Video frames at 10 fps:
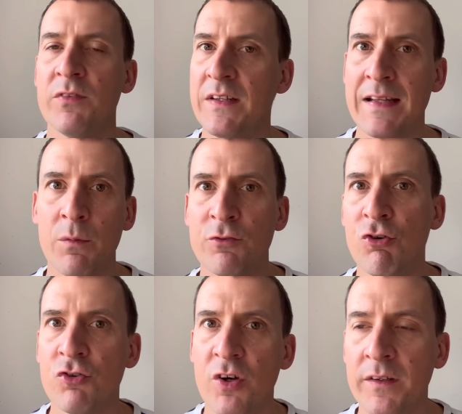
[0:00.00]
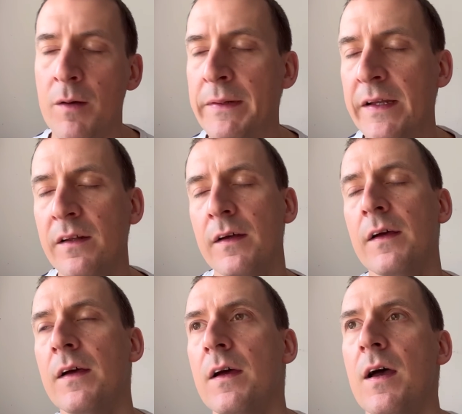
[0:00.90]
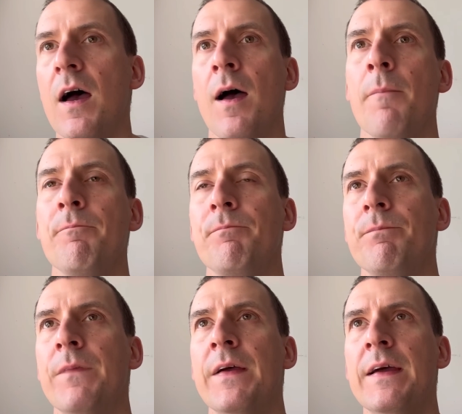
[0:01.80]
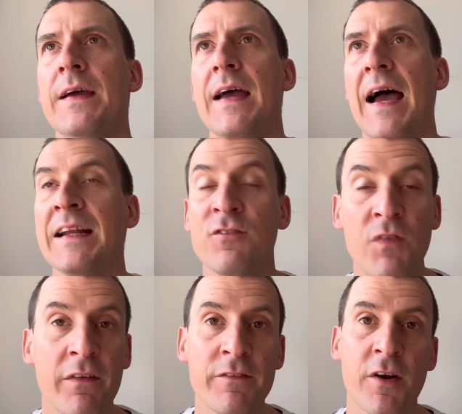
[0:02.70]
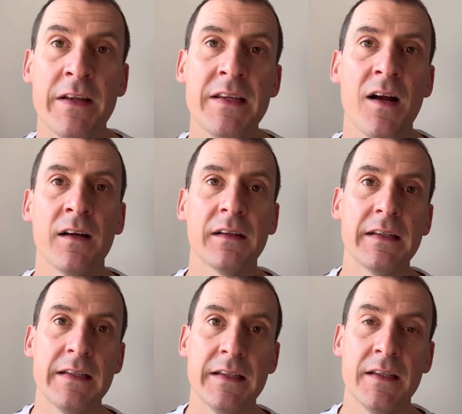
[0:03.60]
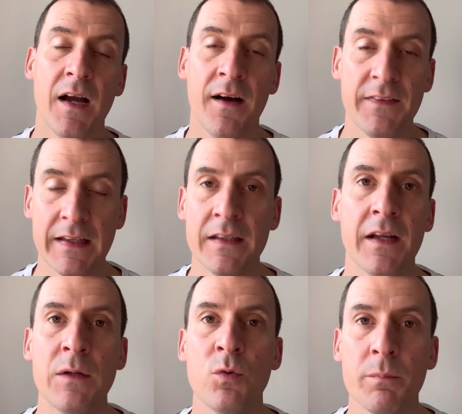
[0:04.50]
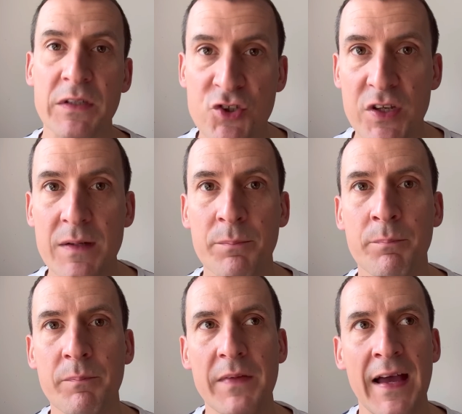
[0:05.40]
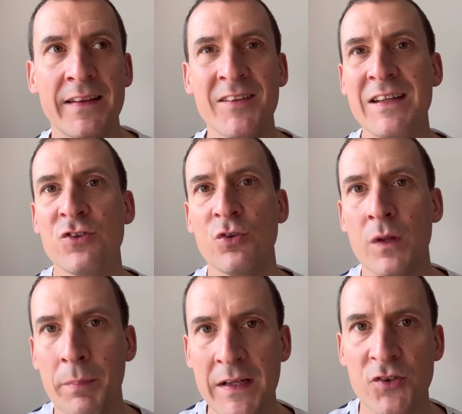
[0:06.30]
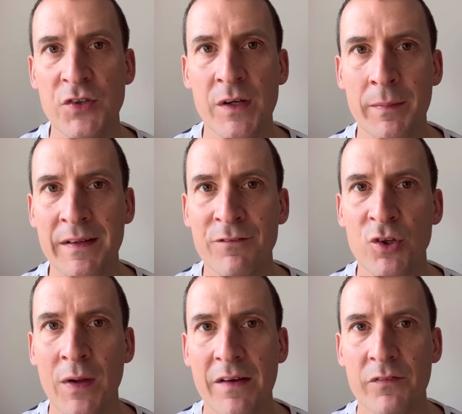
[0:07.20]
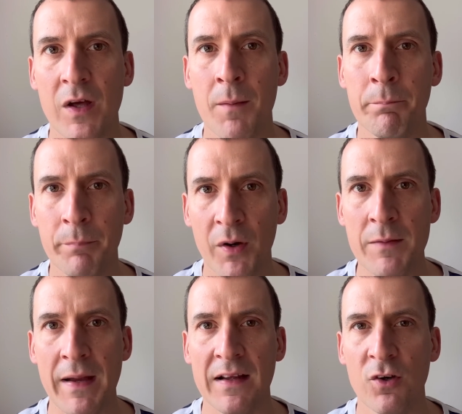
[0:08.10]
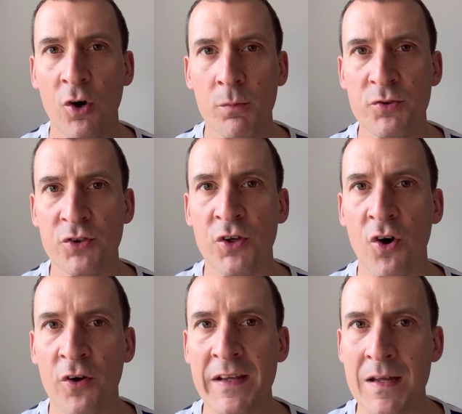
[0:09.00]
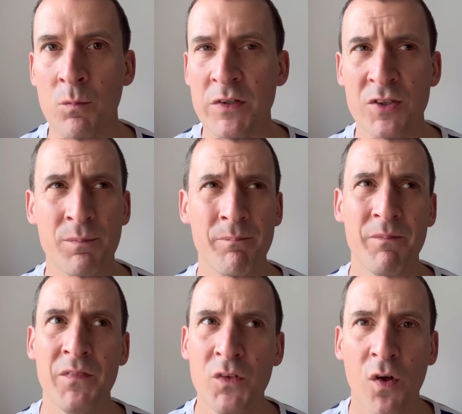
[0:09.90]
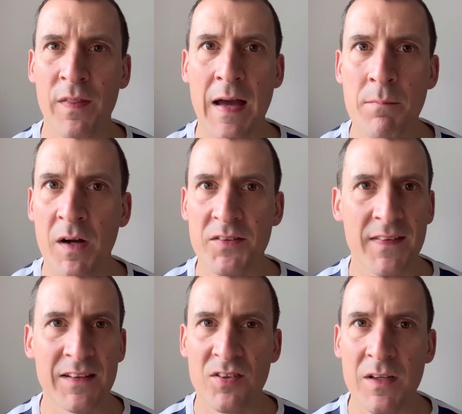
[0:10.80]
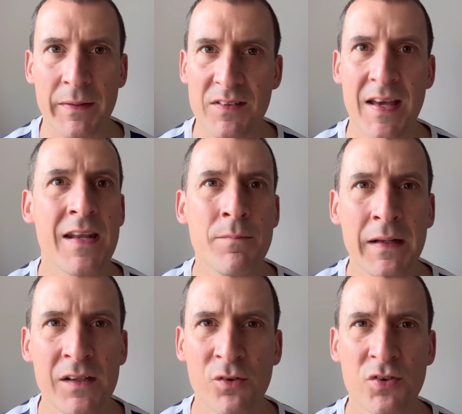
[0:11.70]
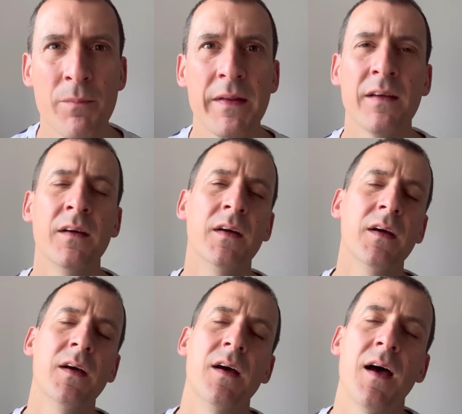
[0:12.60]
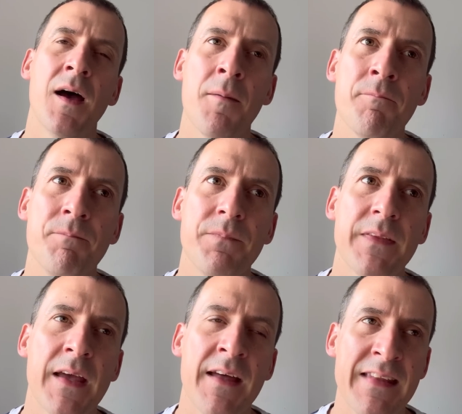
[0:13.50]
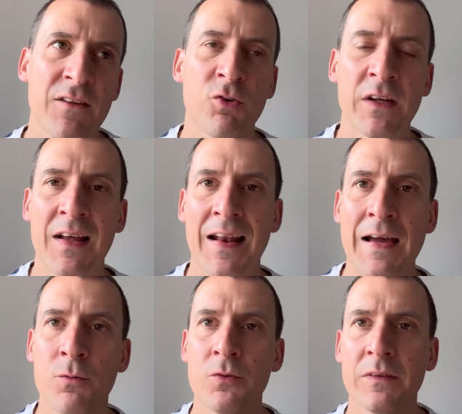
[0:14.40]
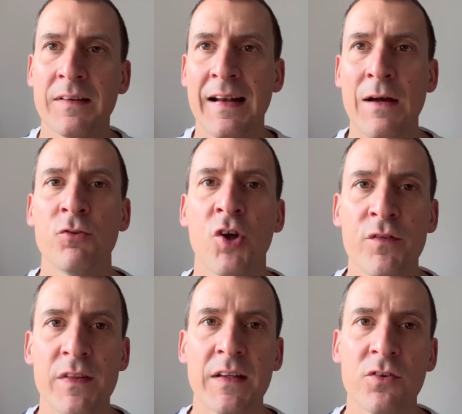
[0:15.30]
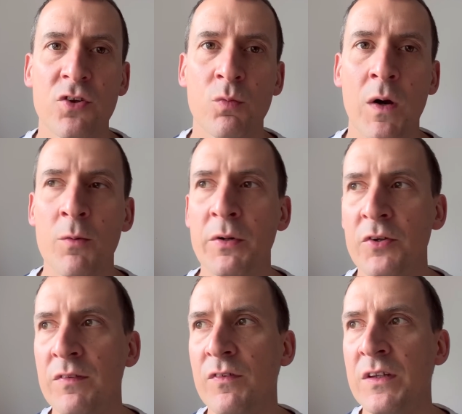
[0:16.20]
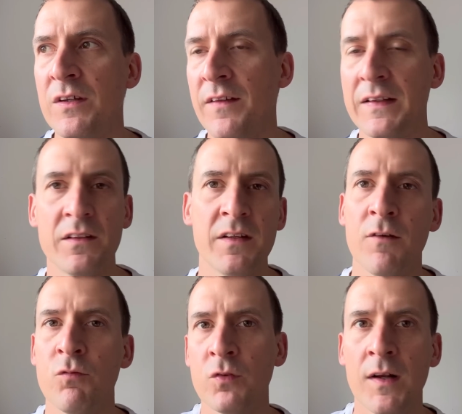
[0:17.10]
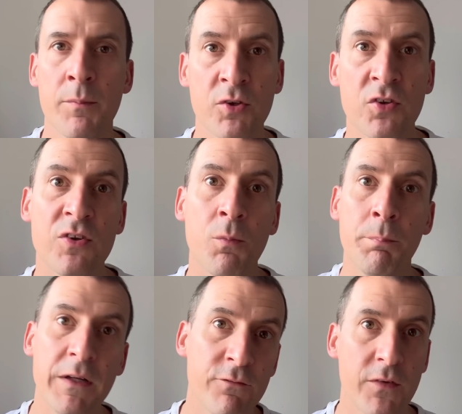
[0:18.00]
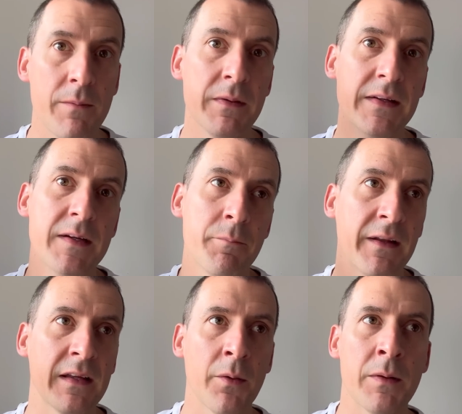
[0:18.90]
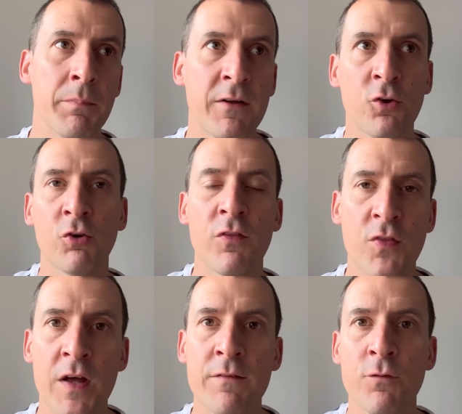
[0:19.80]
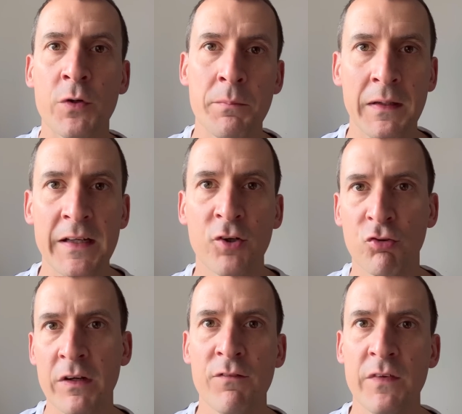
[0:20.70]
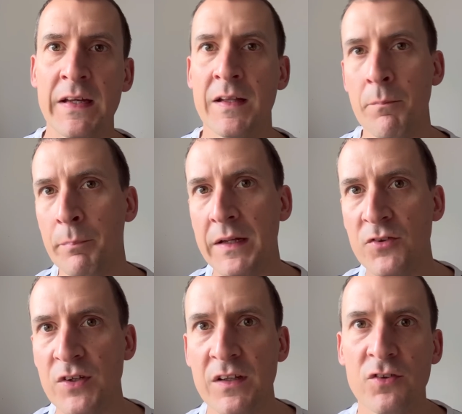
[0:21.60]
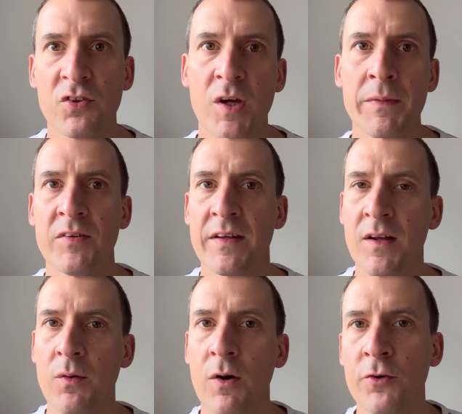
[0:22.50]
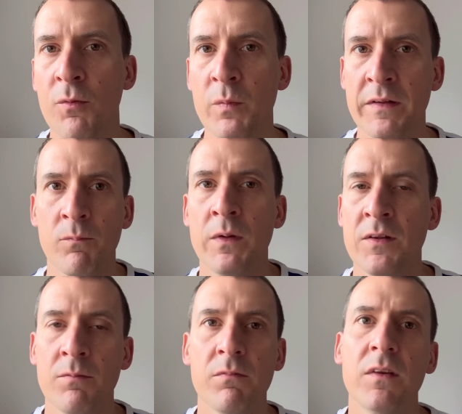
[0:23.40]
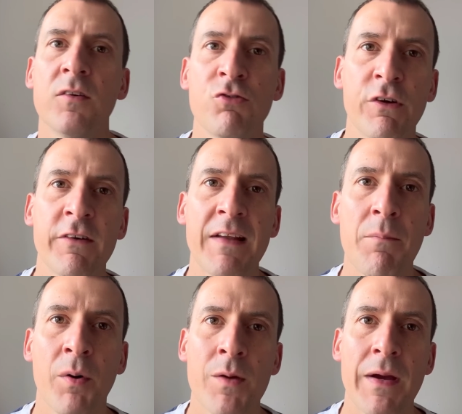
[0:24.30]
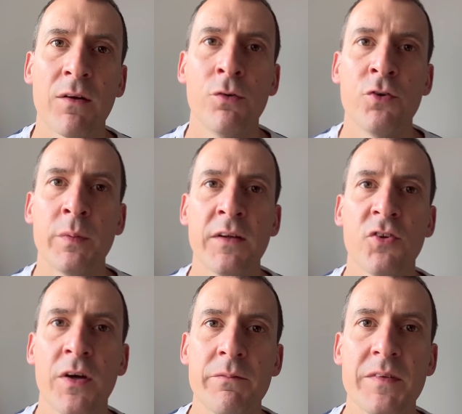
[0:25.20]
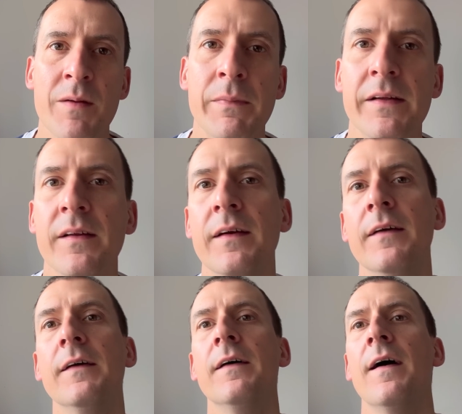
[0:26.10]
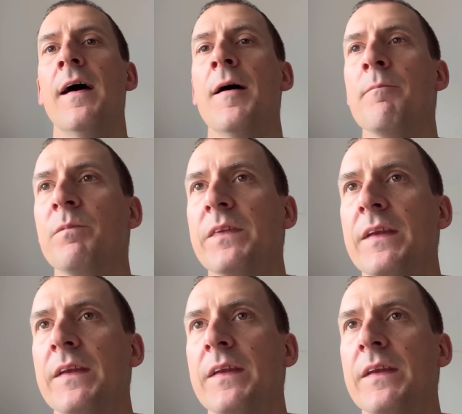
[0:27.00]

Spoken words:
We've seen that with Trossard coming in. And he's very, very young. I think, you know, he wouldn't be cheap. And there's the issue that PSG, I believe, do have a buyback option on him, which is not that much. I think it's only about 10 million or something. And that sort of clouds over things as well, because I think clubs can still bid for him, but they can go in and bid sort of 30, 40 million, agree a fee, and then PSG can just come in and say, no, hold on, we're triggering that buyback clause. We're going to sign him for 10 million.